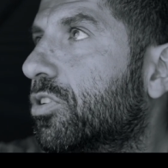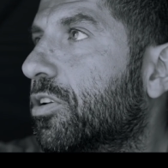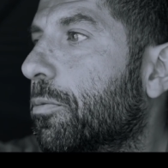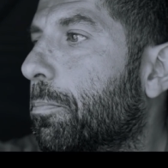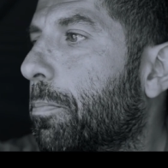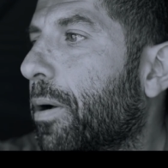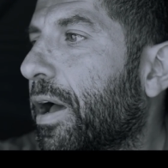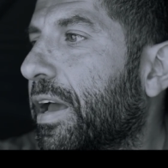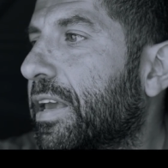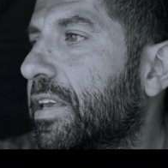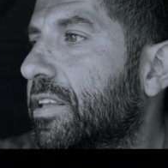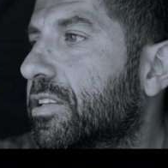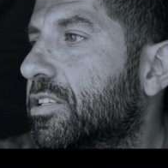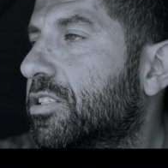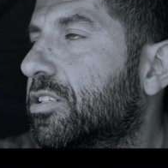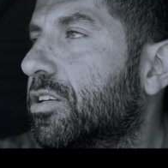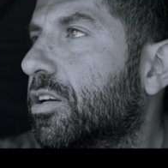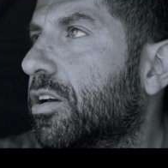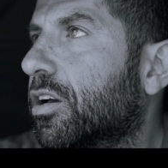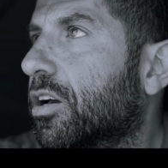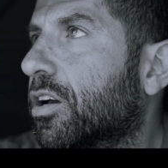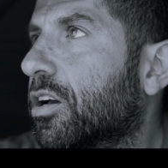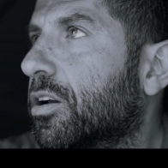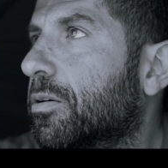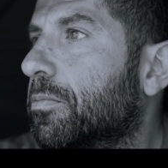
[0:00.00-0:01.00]
debate.
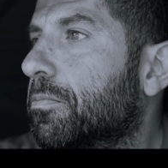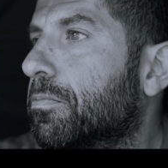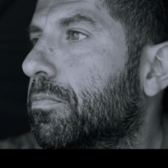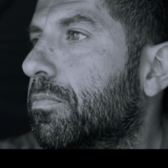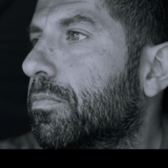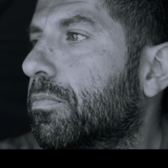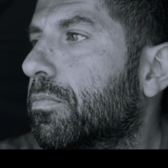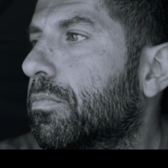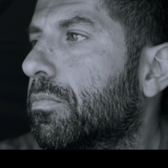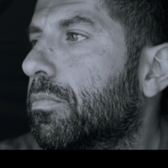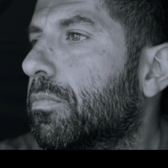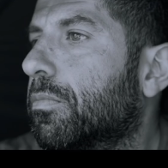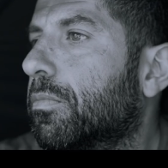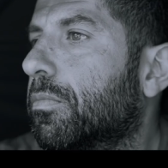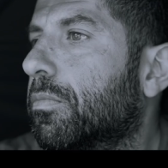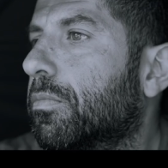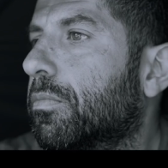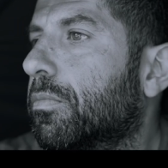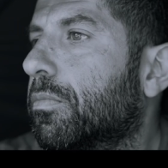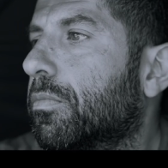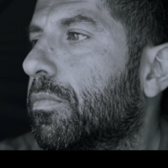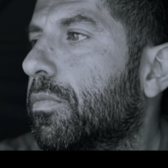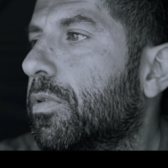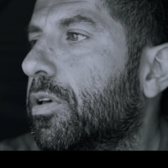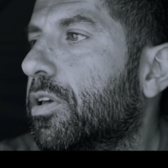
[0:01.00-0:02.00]

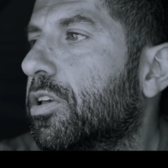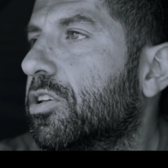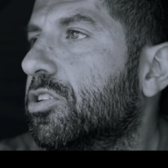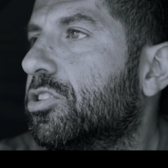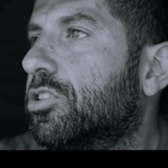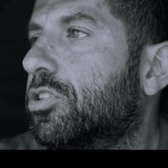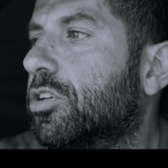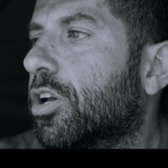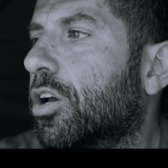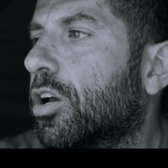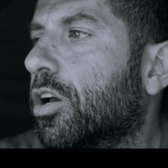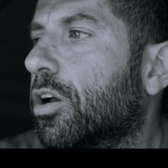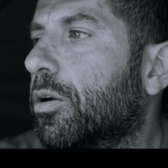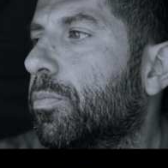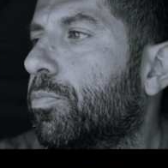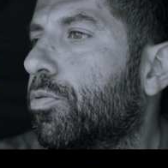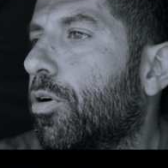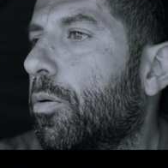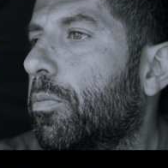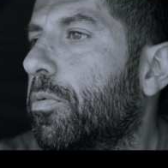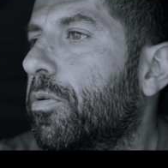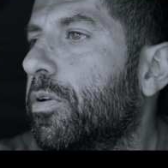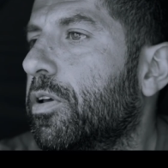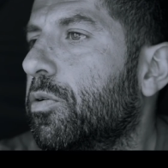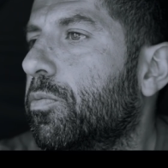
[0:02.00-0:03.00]
It's
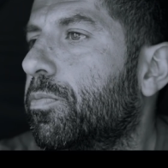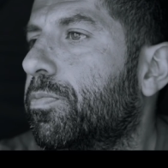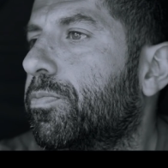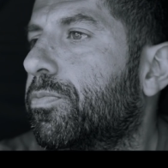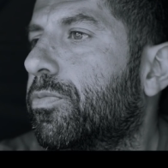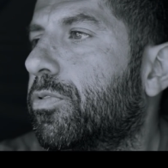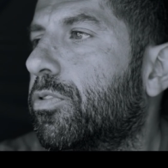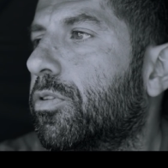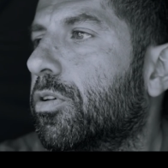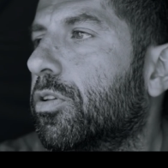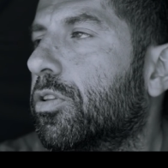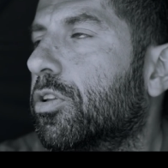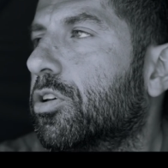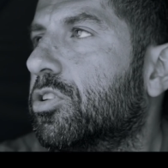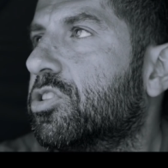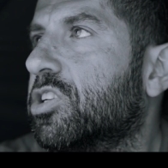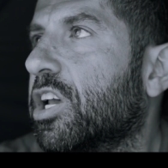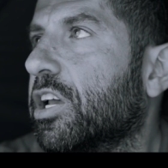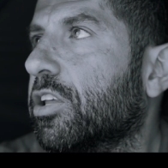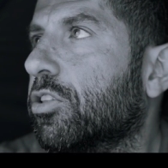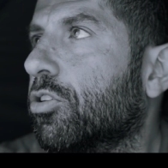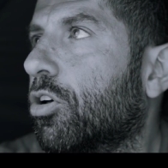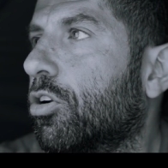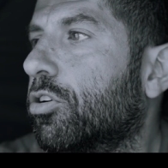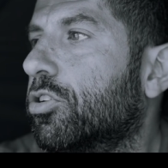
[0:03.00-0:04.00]
probably the
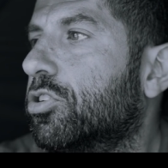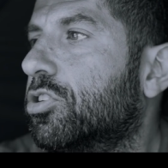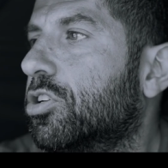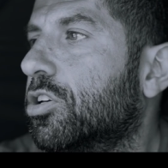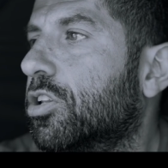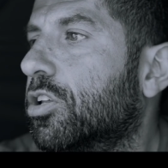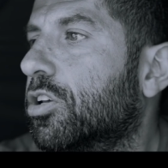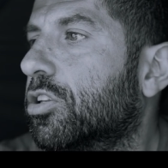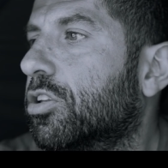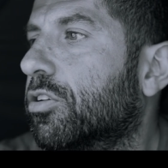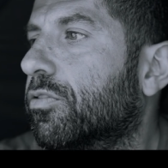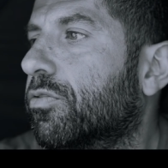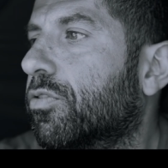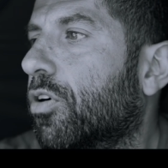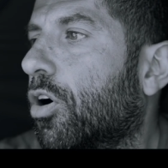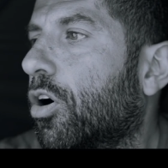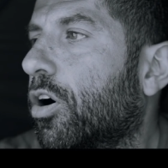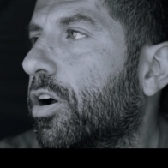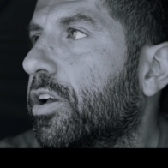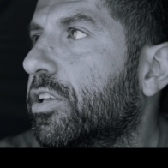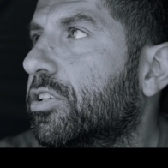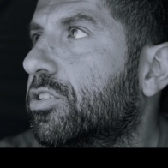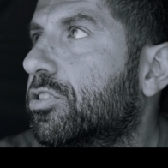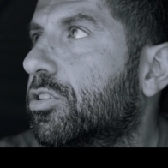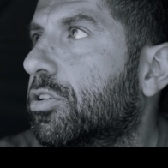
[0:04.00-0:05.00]
technology that
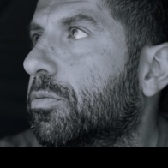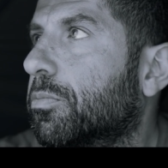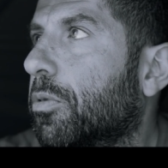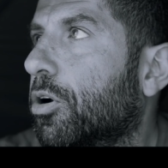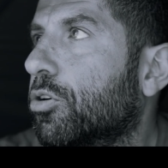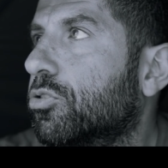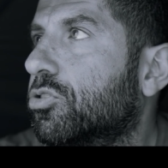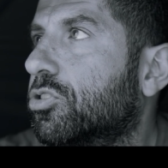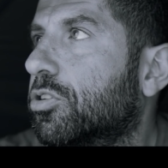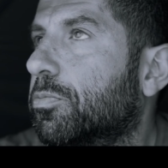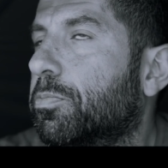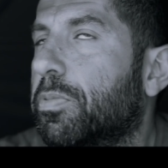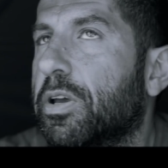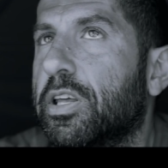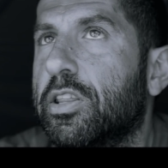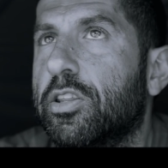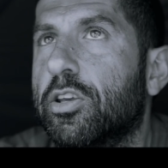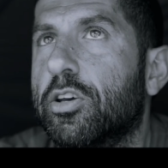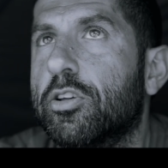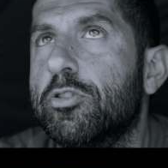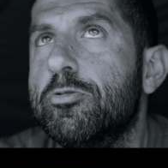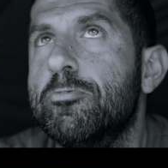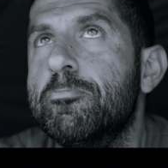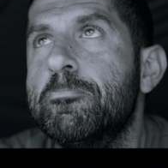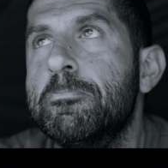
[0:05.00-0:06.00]
divides the most
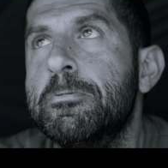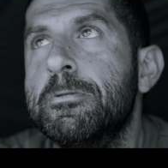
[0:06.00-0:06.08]
opinion.